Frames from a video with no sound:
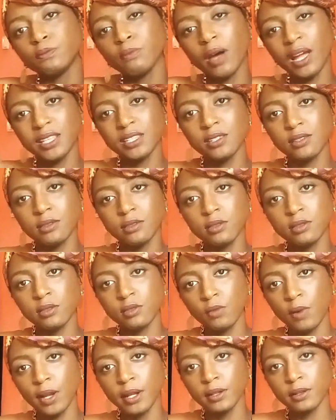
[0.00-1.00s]

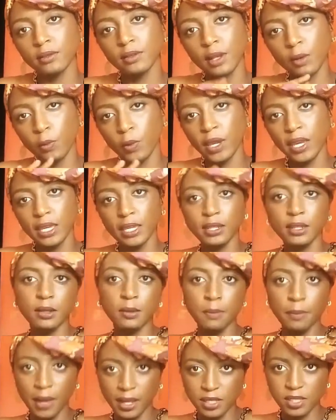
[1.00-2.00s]
patterns, right, that were in
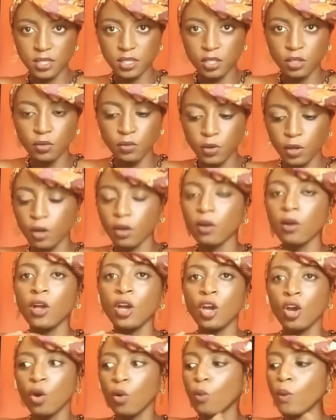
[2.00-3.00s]
the material,
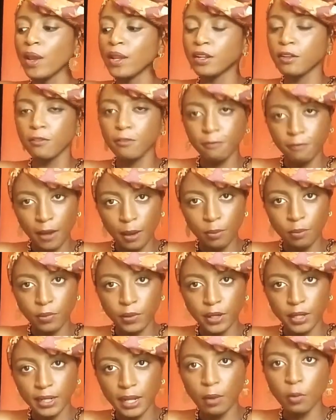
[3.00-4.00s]
were in the
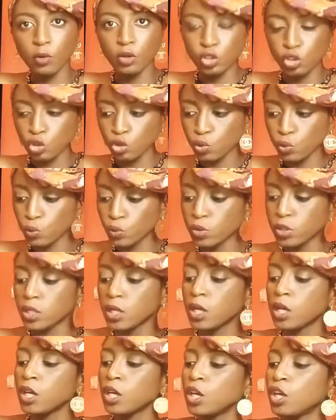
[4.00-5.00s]
fabric that was used.
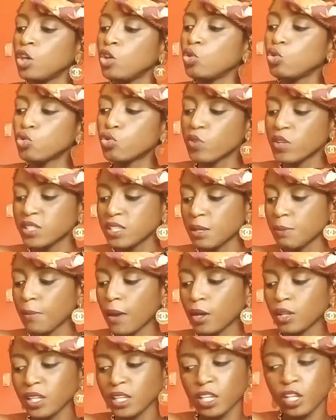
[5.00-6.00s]
You trace them
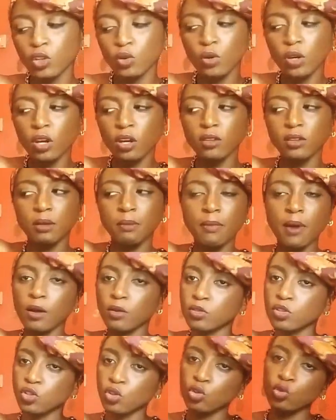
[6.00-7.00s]
out and then you cut them
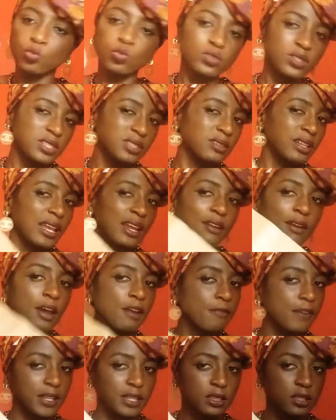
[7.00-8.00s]
out, so you will still
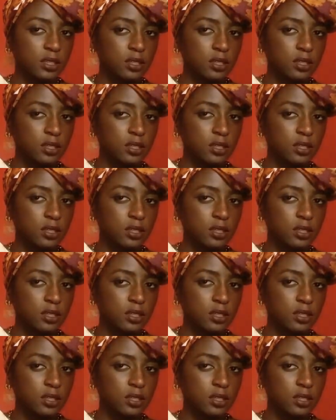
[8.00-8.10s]
arrive at